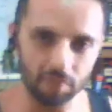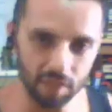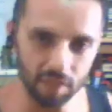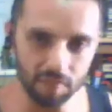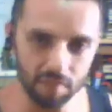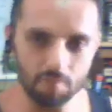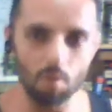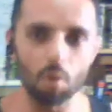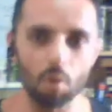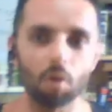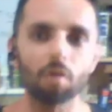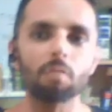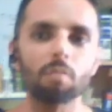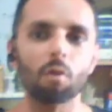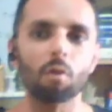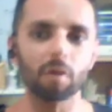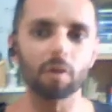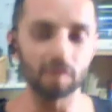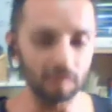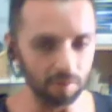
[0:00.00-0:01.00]
more and
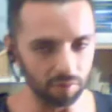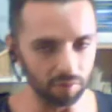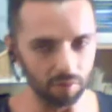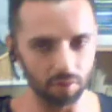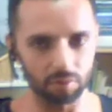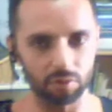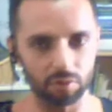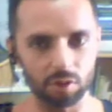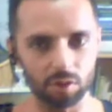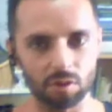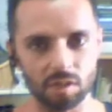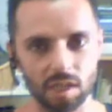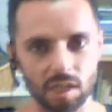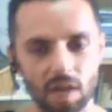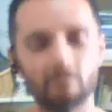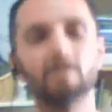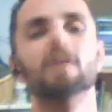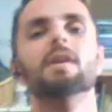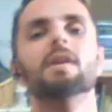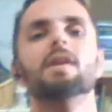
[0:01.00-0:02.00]
more difficult for
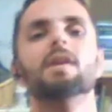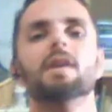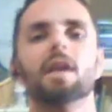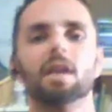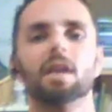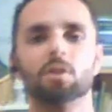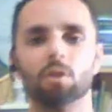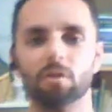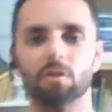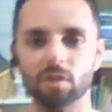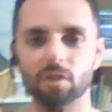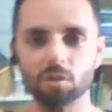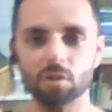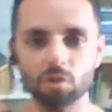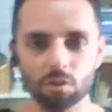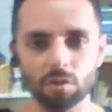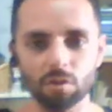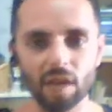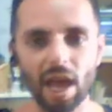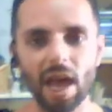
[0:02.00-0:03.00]
yourself. So if you
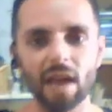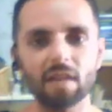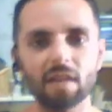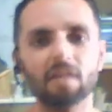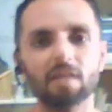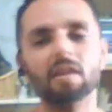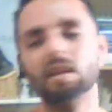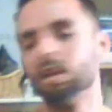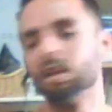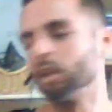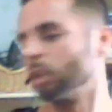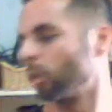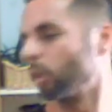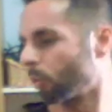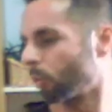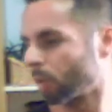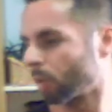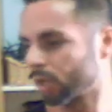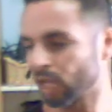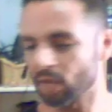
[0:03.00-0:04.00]
do that, your
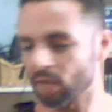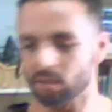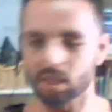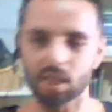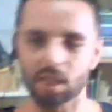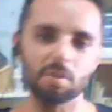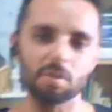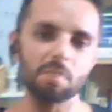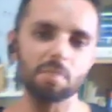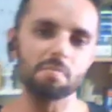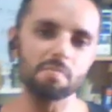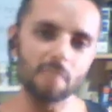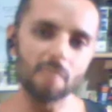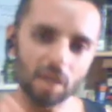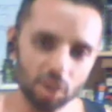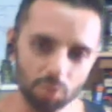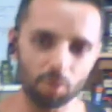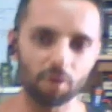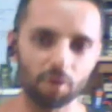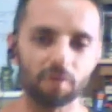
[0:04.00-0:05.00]
workouts are going to be
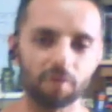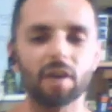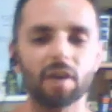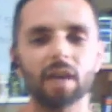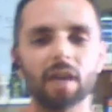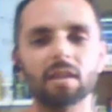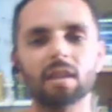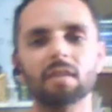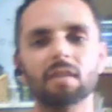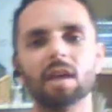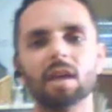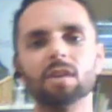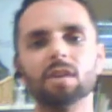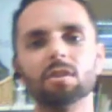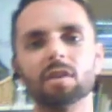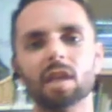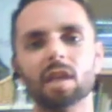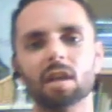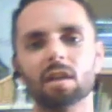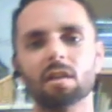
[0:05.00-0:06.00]
much more effective and you'll
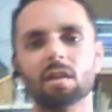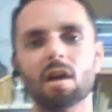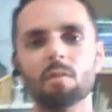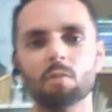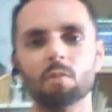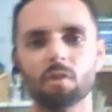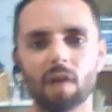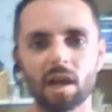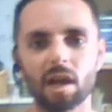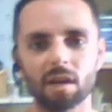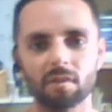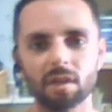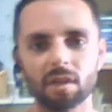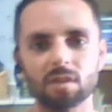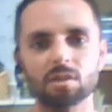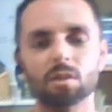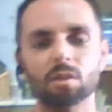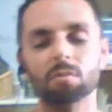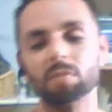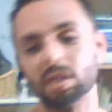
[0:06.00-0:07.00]
get a lot more out of it.
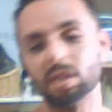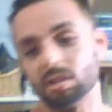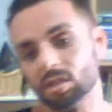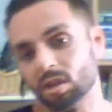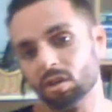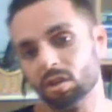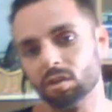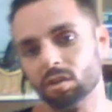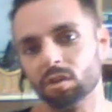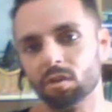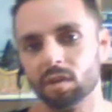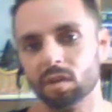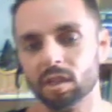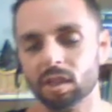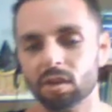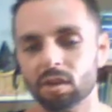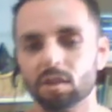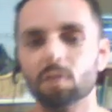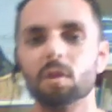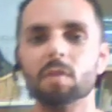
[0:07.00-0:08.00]
So because you're in there,
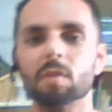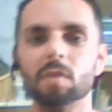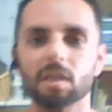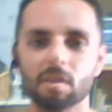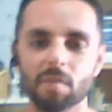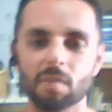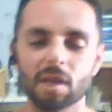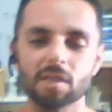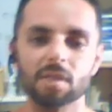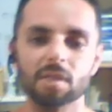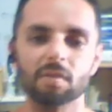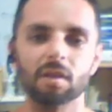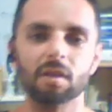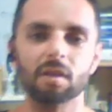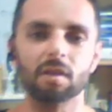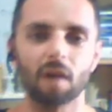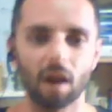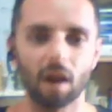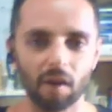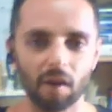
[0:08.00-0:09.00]
you want to make the best of it.
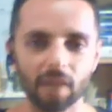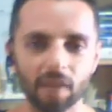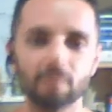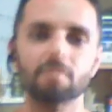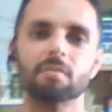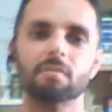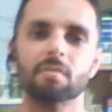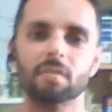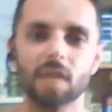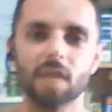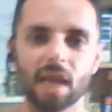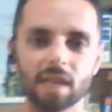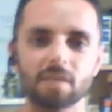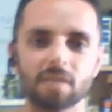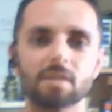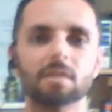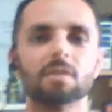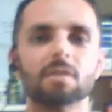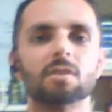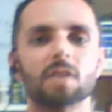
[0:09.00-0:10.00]
All right?
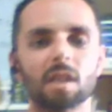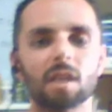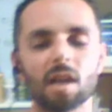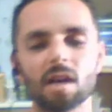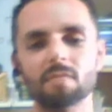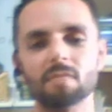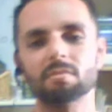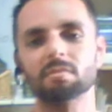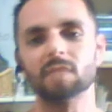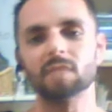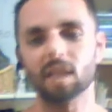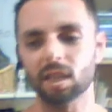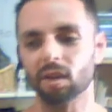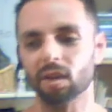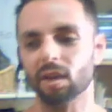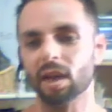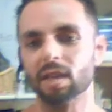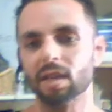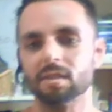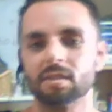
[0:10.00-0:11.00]
Thanks. Salam. Take care,
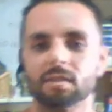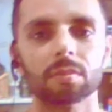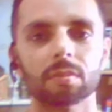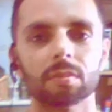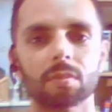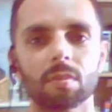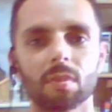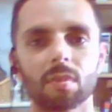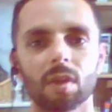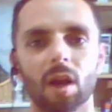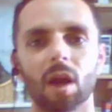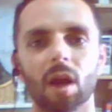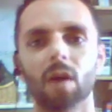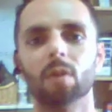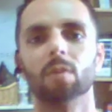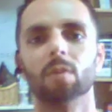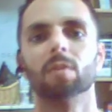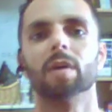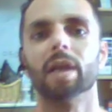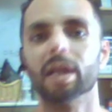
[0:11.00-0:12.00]
guys.
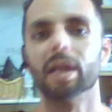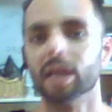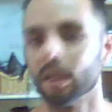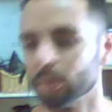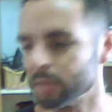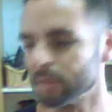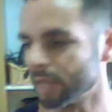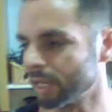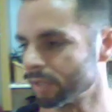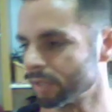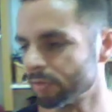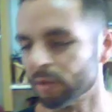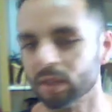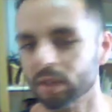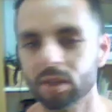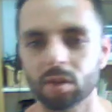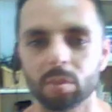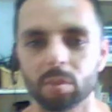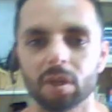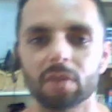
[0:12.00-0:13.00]
Oh, and I was asked for a
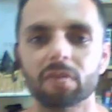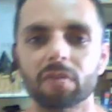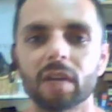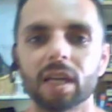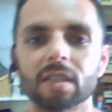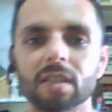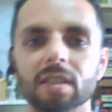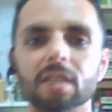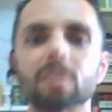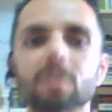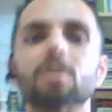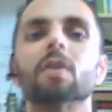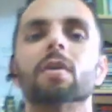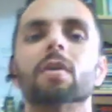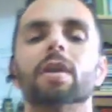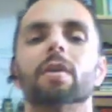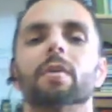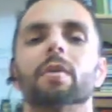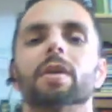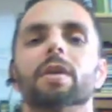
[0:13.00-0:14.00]
little bit of flexing, so
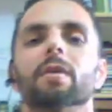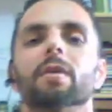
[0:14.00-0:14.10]
here we go.